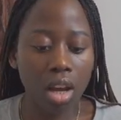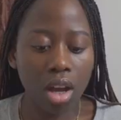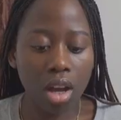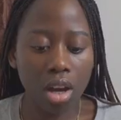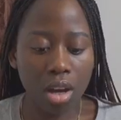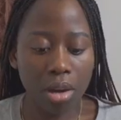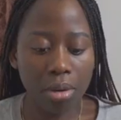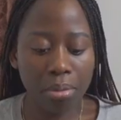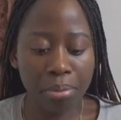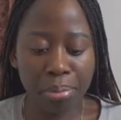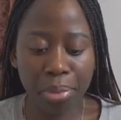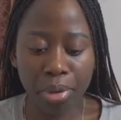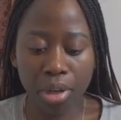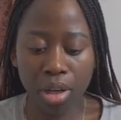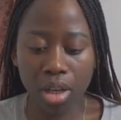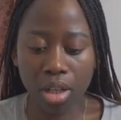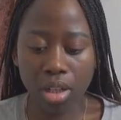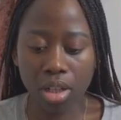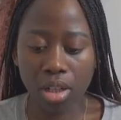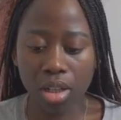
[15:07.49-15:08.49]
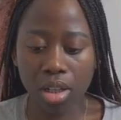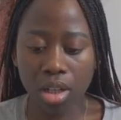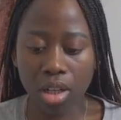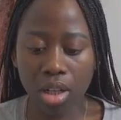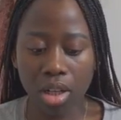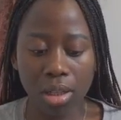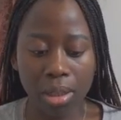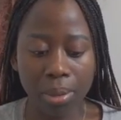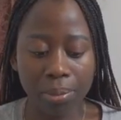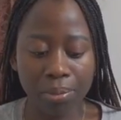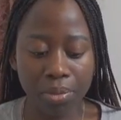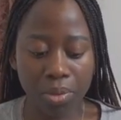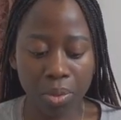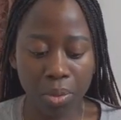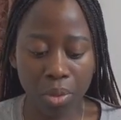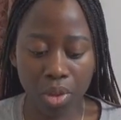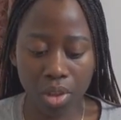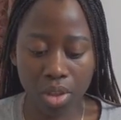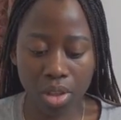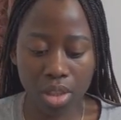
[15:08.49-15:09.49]
Um, but um,
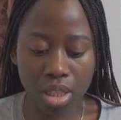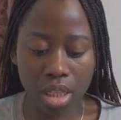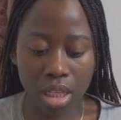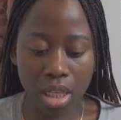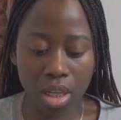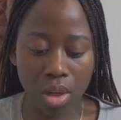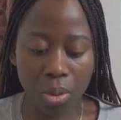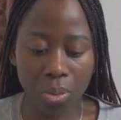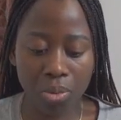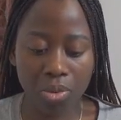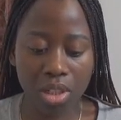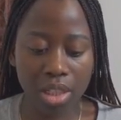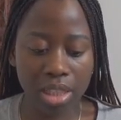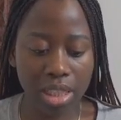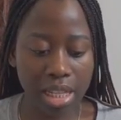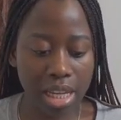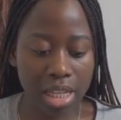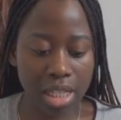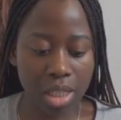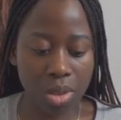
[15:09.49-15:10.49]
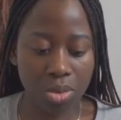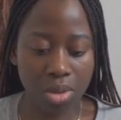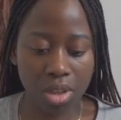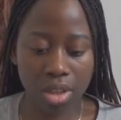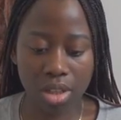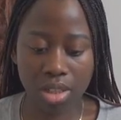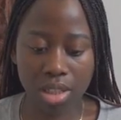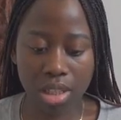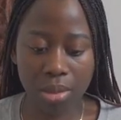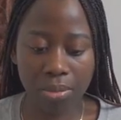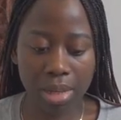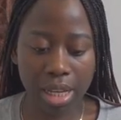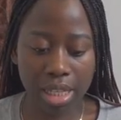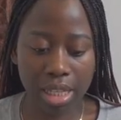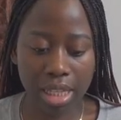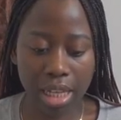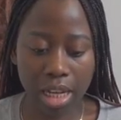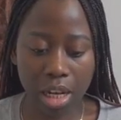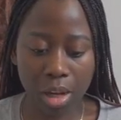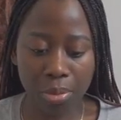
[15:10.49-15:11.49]
we're gonna see. Hopefully next week or something like
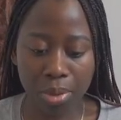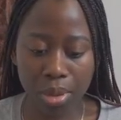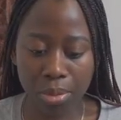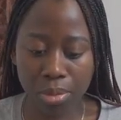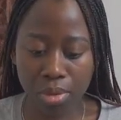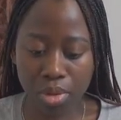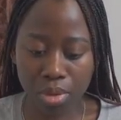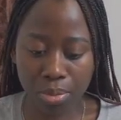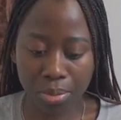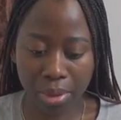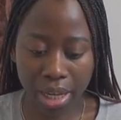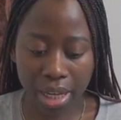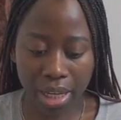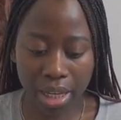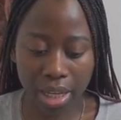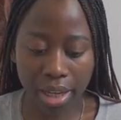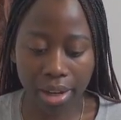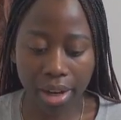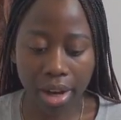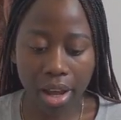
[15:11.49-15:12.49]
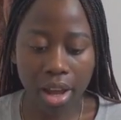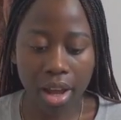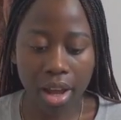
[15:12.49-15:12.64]
that, I'll be able to buy it.